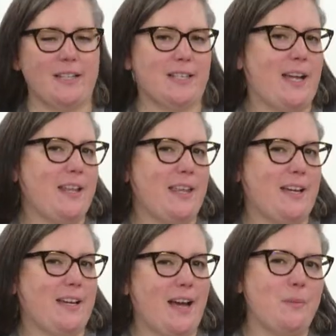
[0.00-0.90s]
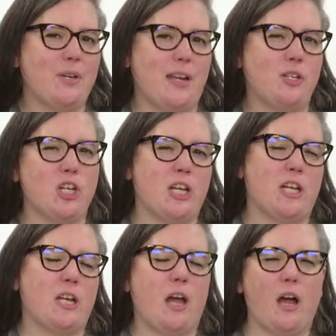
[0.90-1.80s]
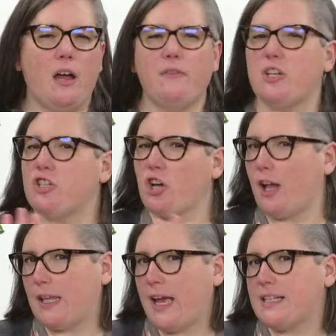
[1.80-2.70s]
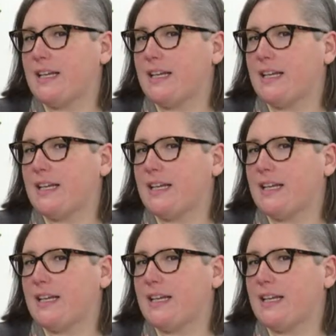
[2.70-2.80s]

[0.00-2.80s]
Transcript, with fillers: it's kind of like a combination of a shawlette